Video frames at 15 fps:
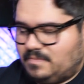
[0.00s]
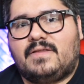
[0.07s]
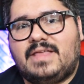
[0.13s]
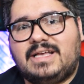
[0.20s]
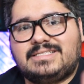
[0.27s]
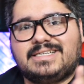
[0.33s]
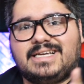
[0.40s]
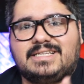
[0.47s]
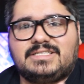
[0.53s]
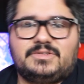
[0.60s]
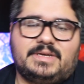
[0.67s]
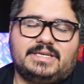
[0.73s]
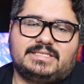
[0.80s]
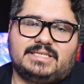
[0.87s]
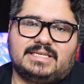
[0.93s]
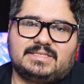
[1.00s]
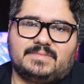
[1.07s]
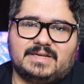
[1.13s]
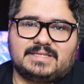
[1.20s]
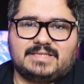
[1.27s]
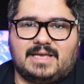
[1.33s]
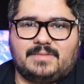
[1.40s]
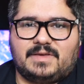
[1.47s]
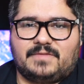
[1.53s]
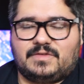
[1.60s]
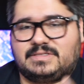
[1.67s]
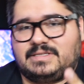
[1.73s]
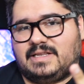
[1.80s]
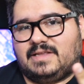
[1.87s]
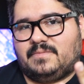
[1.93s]
Thanks again to EasySMX Gaming for
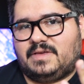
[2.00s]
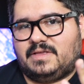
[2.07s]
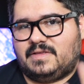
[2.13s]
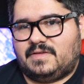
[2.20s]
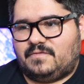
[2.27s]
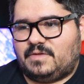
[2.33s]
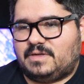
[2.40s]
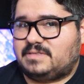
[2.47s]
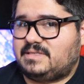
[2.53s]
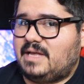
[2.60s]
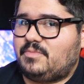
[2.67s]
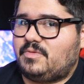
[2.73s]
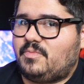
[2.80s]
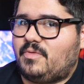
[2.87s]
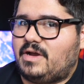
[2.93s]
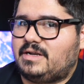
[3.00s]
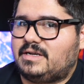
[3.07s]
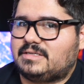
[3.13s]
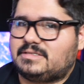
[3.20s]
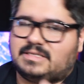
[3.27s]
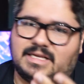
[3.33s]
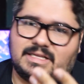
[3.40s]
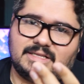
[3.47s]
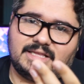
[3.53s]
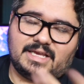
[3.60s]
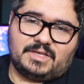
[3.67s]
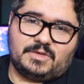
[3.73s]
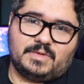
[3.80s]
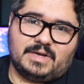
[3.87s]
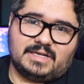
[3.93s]
sending me the free sample product, and
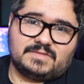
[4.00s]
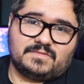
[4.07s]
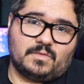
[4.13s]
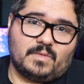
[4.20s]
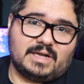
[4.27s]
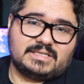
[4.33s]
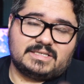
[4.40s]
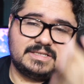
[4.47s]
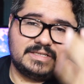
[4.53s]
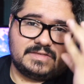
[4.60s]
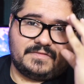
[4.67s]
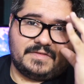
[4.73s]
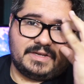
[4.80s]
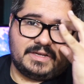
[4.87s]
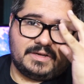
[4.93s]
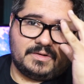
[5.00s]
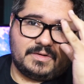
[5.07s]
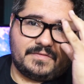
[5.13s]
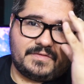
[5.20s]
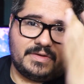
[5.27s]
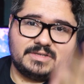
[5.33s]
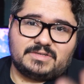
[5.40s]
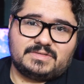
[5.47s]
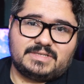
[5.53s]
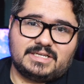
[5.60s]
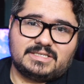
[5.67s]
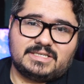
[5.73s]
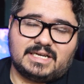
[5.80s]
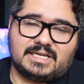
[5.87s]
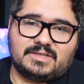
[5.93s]
thank you guys for watching this video. If you're interested
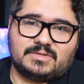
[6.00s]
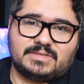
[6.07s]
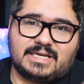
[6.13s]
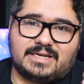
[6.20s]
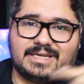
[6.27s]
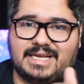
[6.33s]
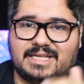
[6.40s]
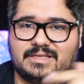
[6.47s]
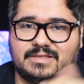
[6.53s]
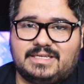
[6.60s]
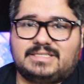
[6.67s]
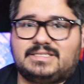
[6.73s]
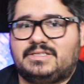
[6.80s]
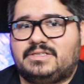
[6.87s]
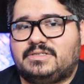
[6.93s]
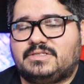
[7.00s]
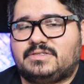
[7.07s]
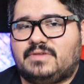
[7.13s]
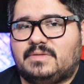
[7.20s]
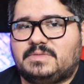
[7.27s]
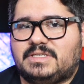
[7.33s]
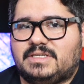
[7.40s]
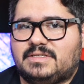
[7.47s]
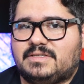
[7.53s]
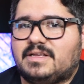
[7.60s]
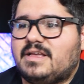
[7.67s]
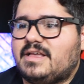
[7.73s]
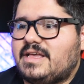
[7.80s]
in checking those out, again, the link's in the description.